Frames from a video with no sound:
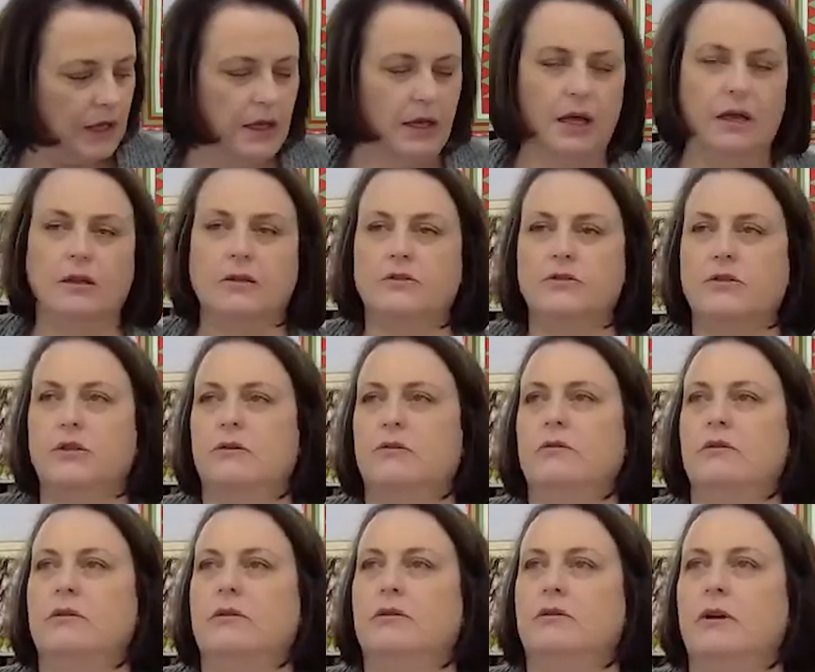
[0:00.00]

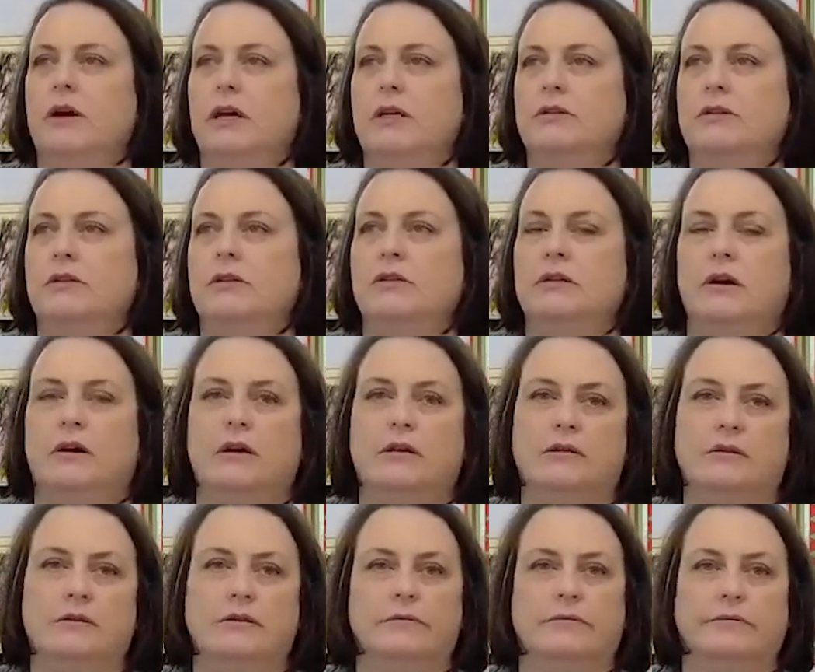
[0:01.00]
Yellowstone and the Grand
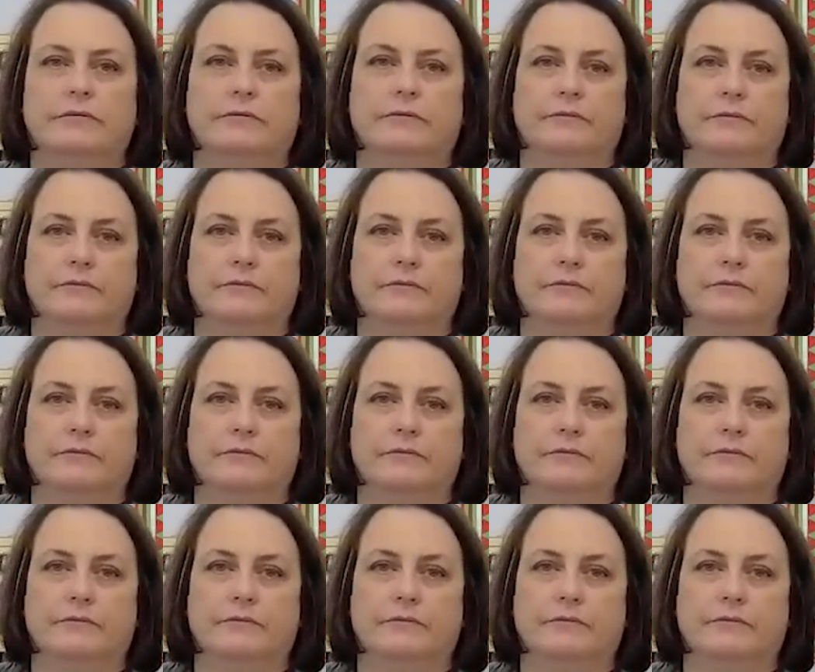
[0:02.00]
Tetons.